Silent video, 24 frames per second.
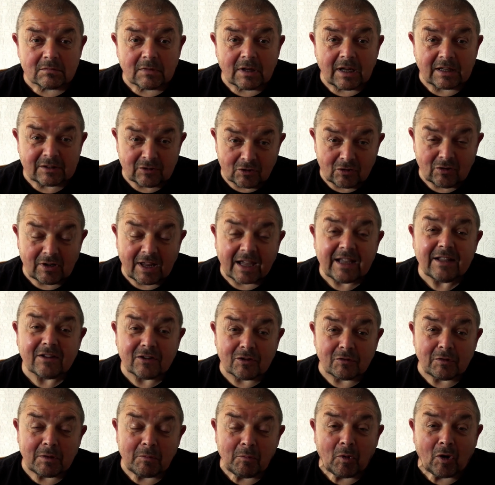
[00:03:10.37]
I do like
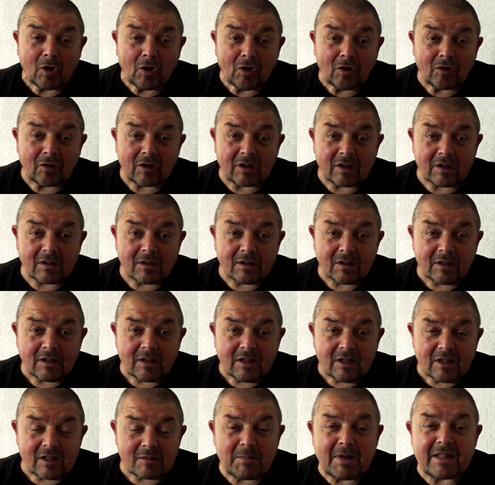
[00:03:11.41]
doing work,
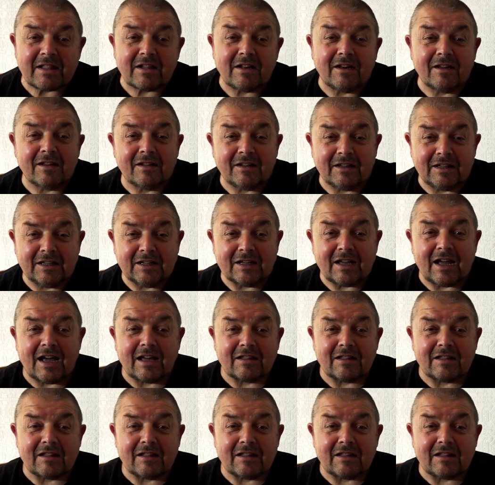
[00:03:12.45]
especially